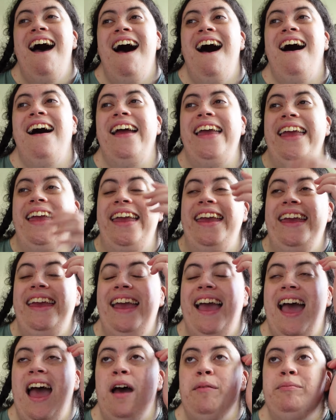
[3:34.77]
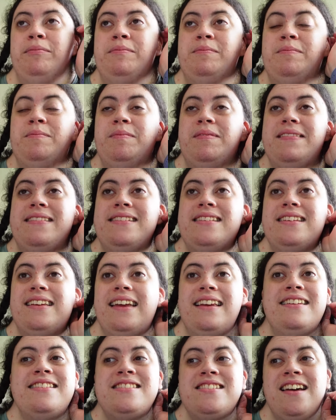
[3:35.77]
I am
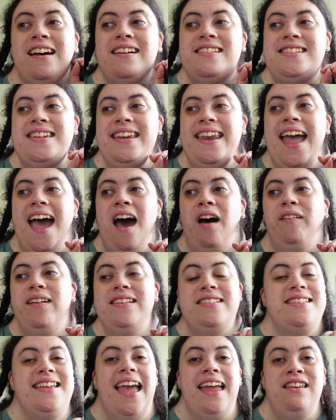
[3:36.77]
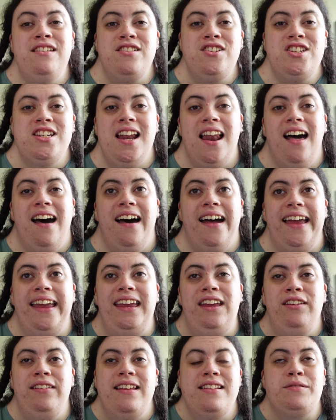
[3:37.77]
gonna start it now. It's the end of
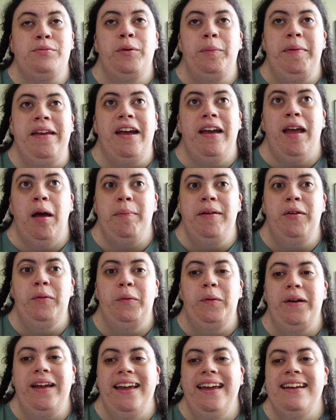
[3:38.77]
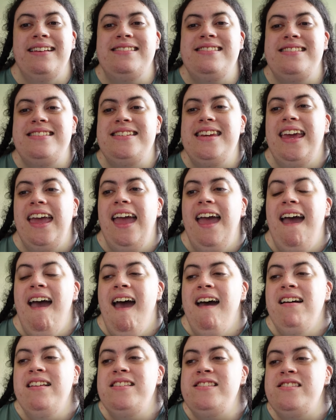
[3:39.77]
July. This will be going up in August.
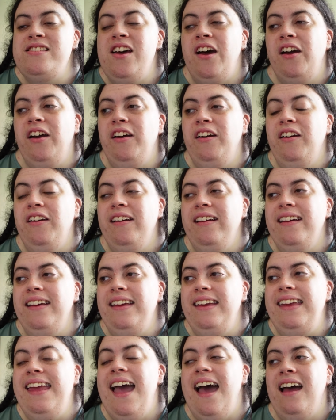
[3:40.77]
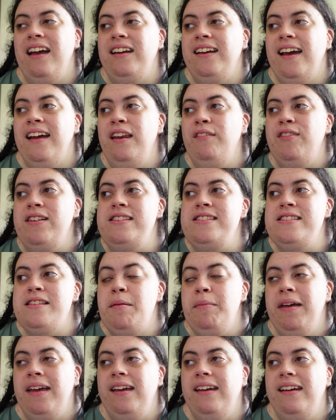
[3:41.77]
So yeah, kind of a
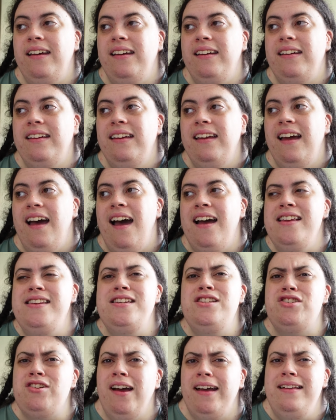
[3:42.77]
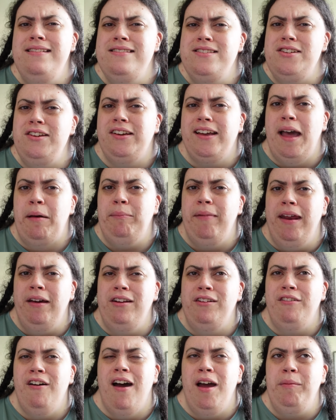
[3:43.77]
summer. I did try and do Camp
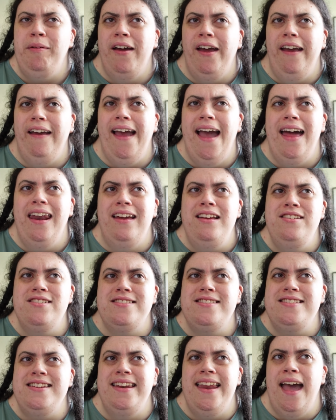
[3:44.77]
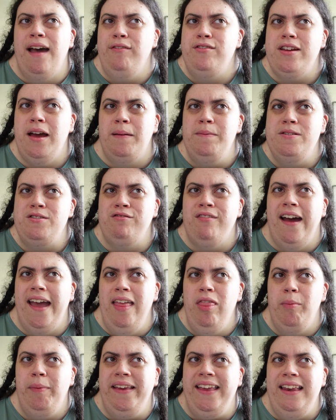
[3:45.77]
NaNoWriMo and I just didn't have time to write
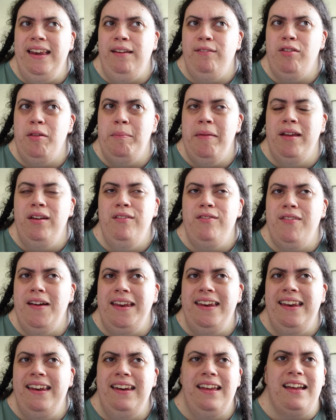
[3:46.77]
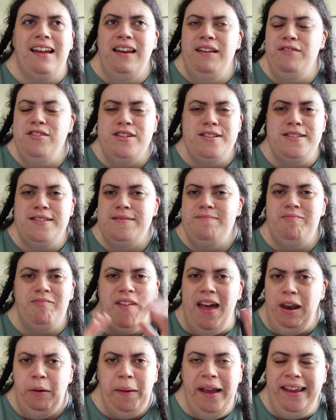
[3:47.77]
at the beginning of the month and then it kind of just
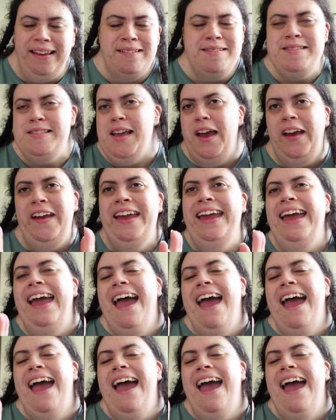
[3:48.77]
fell away. So